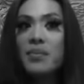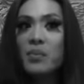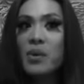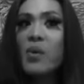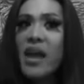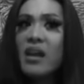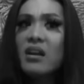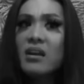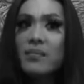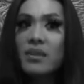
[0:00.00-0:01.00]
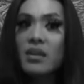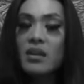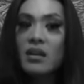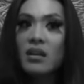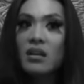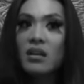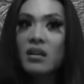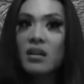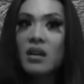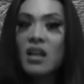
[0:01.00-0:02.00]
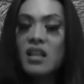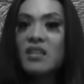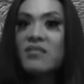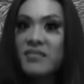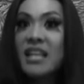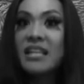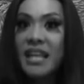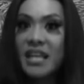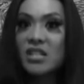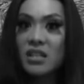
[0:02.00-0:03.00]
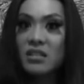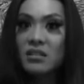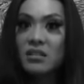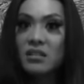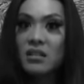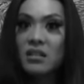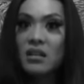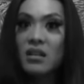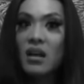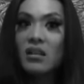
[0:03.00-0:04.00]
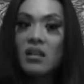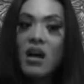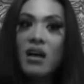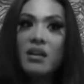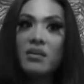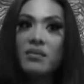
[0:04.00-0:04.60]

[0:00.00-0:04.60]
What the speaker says: require a lot of validation, a lot